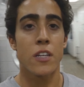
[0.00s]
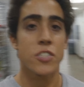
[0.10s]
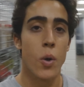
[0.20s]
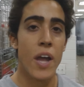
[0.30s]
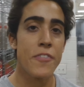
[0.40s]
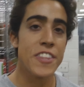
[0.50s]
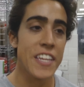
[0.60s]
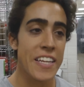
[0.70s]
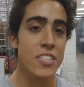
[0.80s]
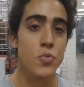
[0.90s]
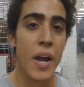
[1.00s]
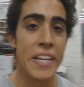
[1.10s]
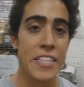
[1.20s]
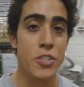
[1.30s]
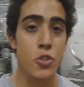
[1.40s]
So everything is
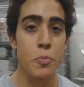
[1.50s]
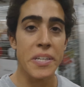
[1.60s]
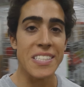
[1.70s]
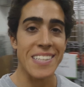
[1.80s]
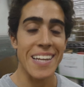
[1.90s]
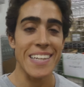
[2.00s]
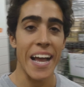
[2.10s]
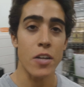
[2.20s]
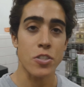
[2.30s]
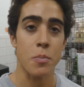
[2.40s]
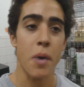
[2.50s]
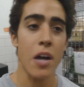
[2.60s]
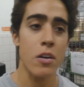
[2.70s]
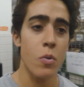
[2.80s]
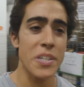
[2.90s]
ready to be sent out tomorrow.